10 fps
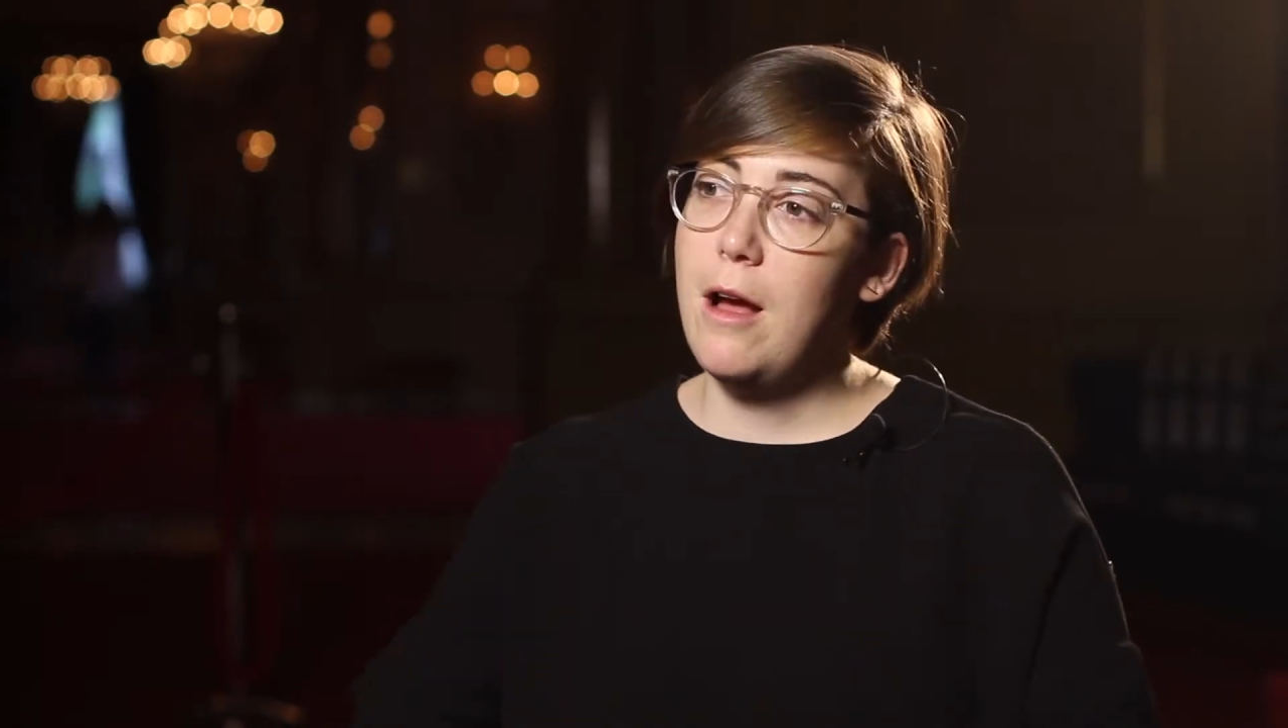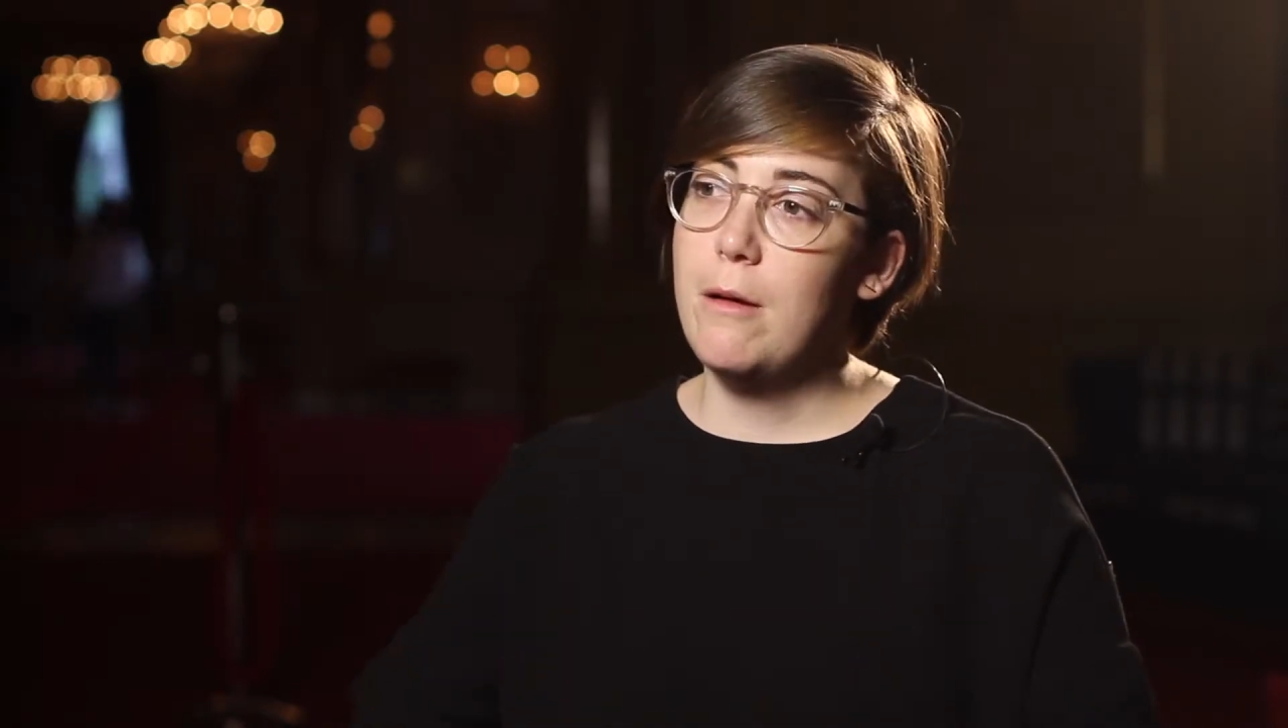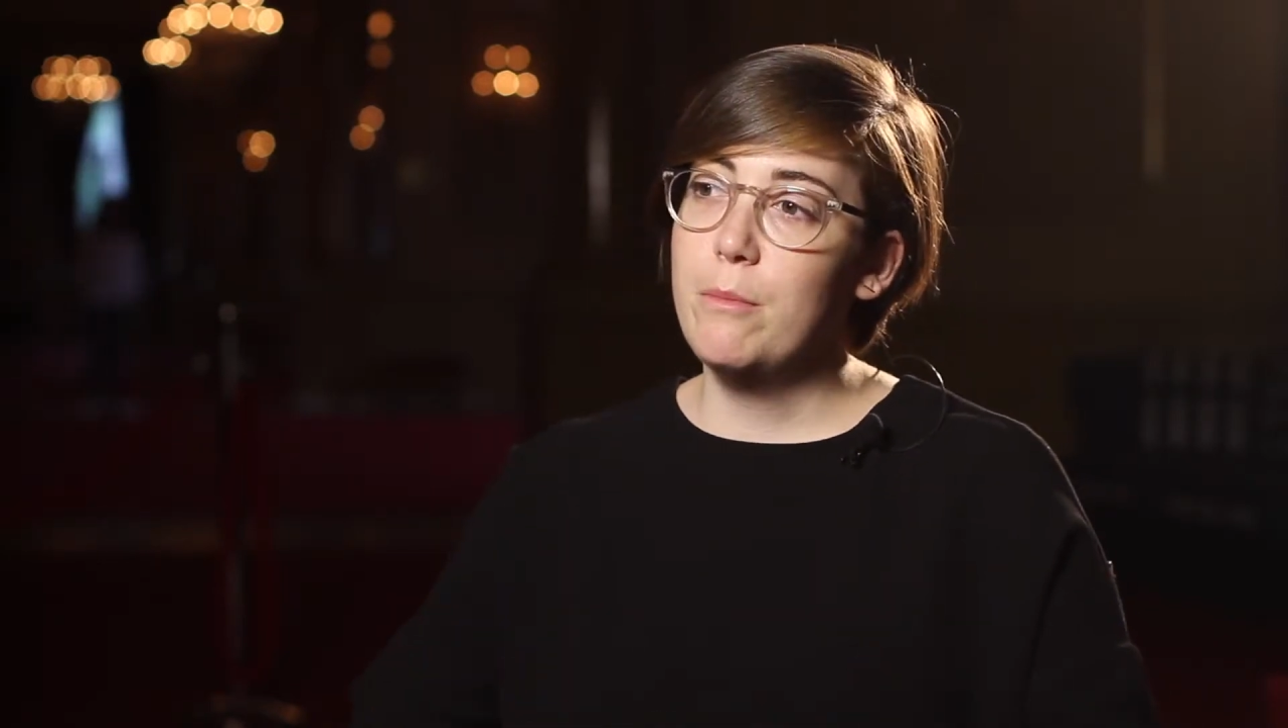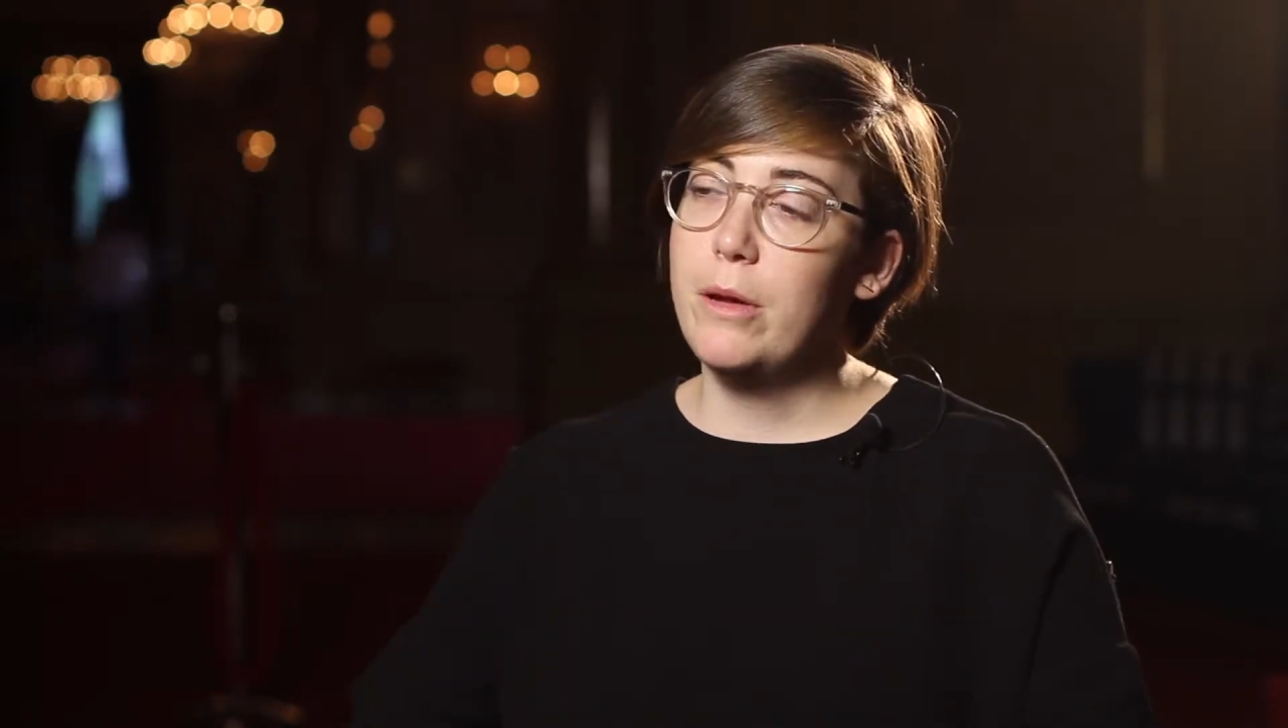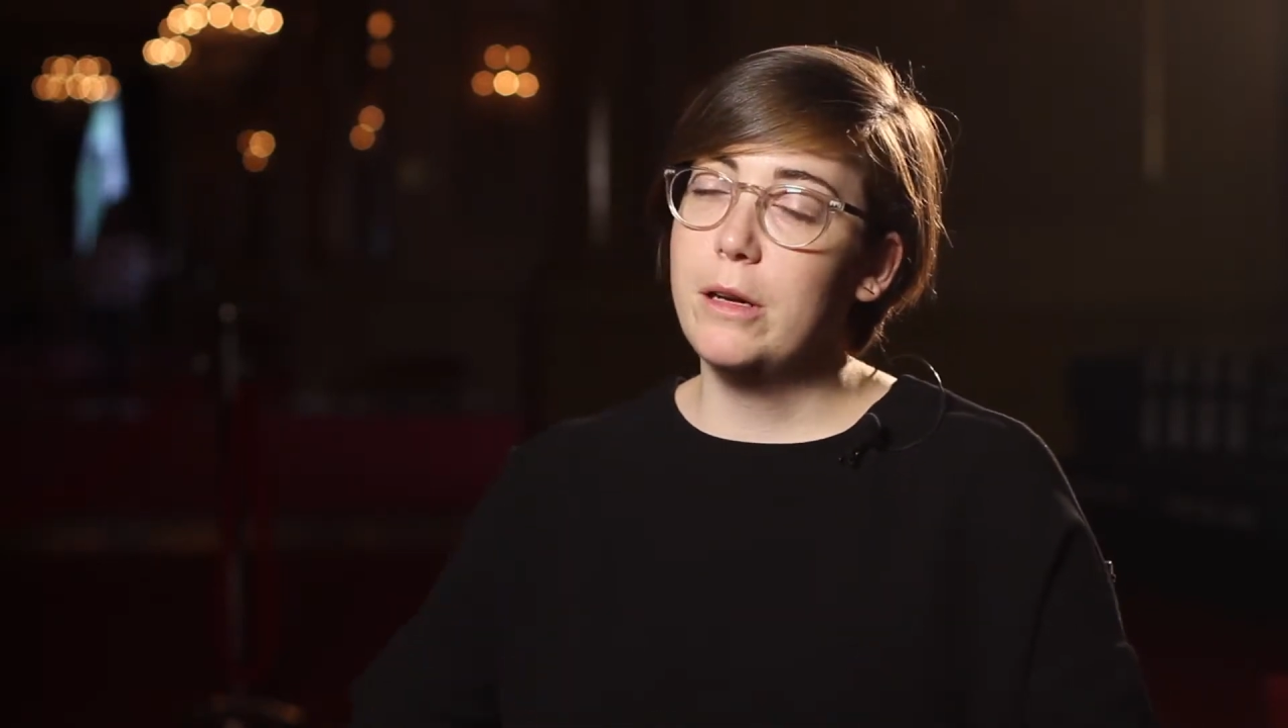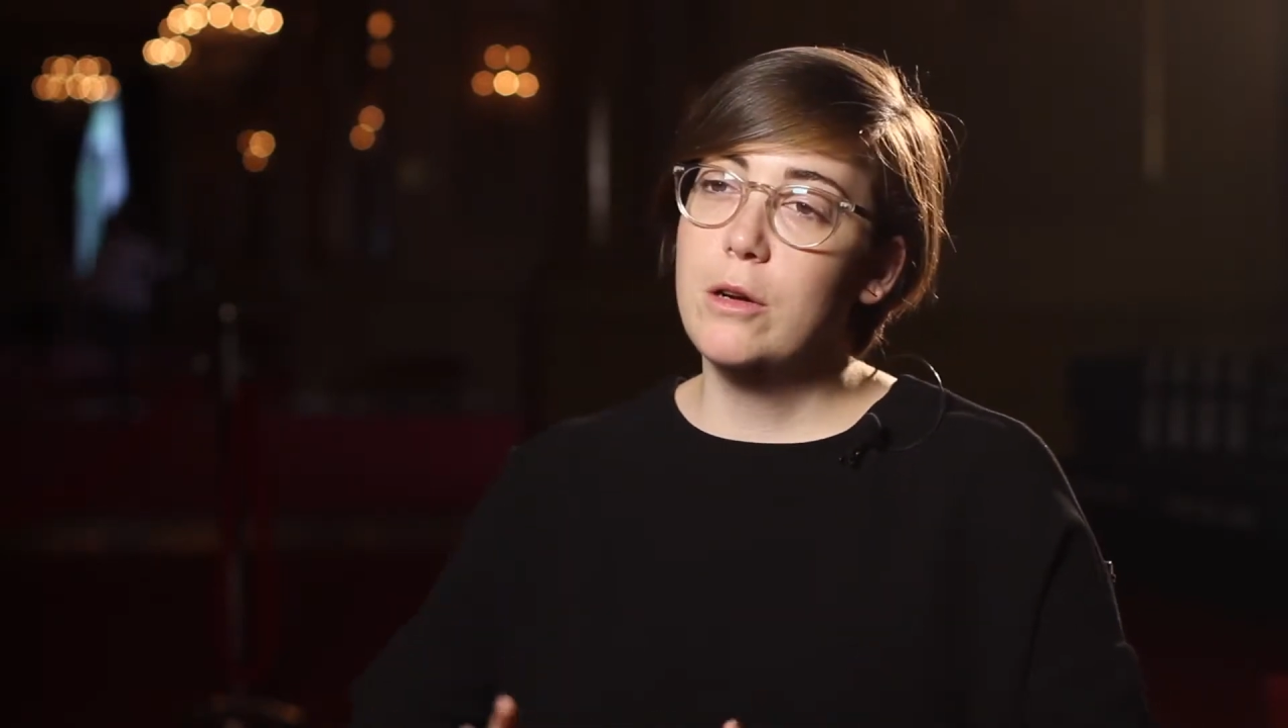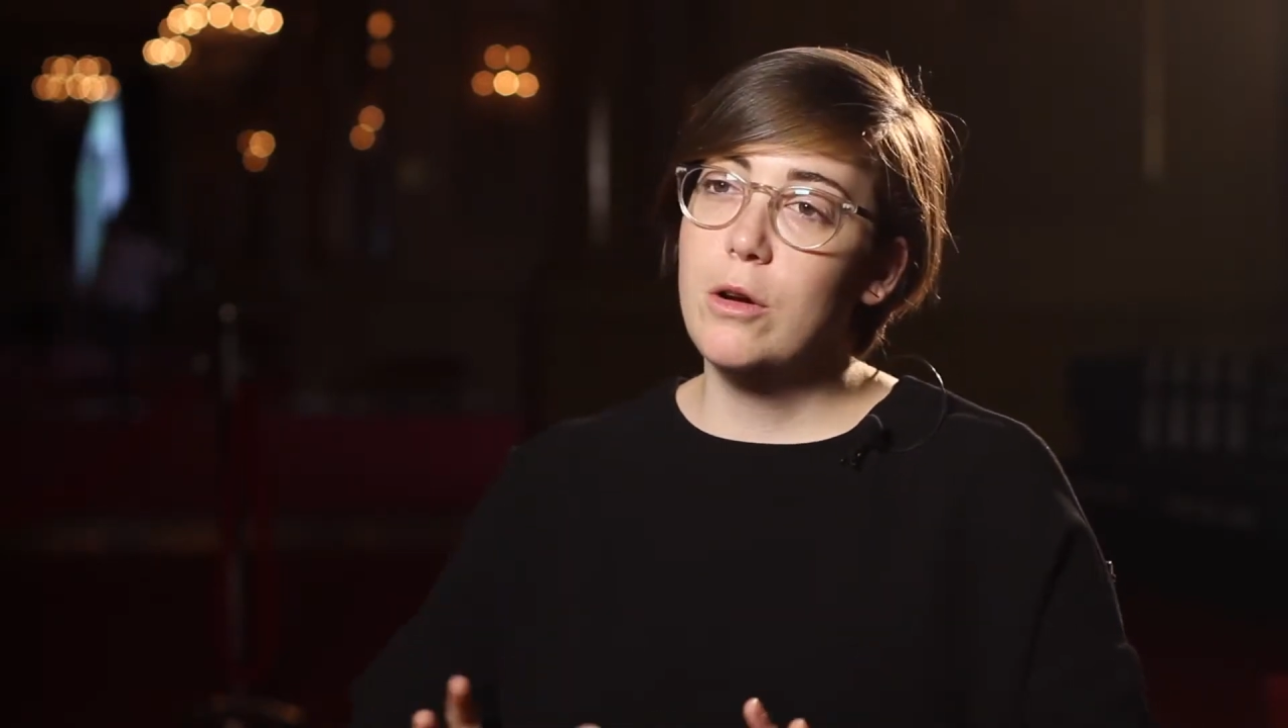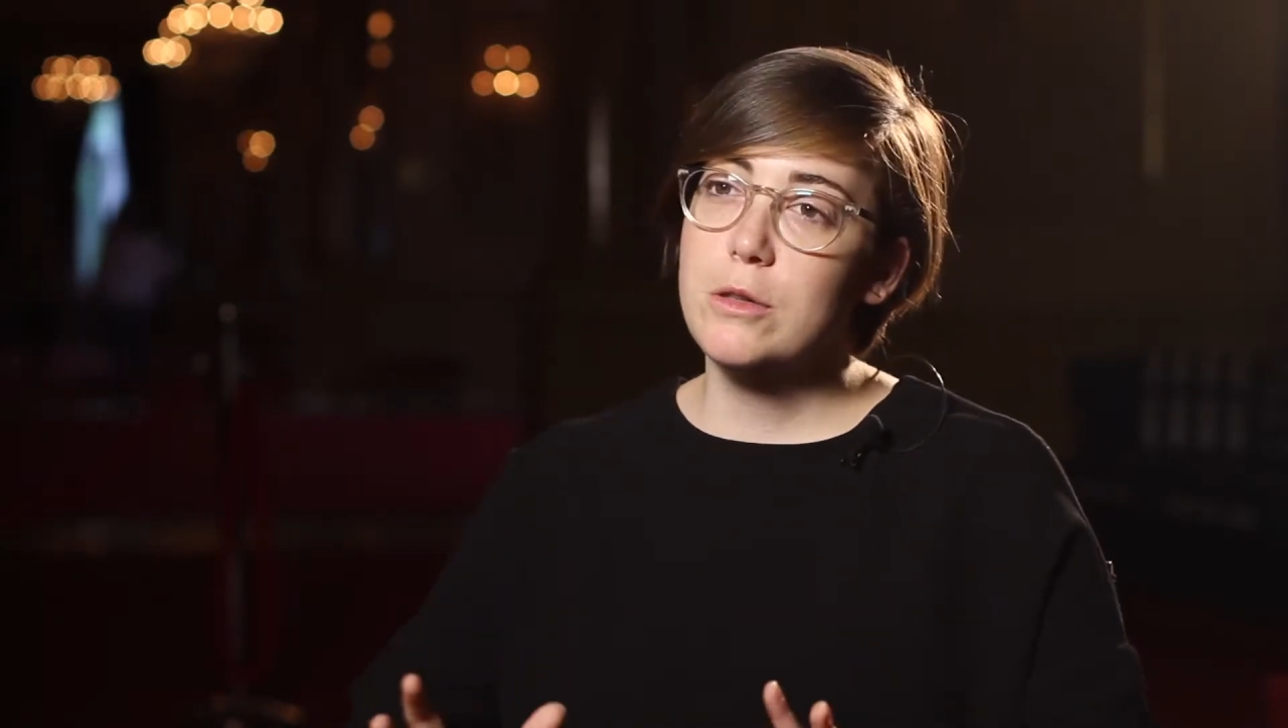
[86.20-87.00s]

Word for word: um, but could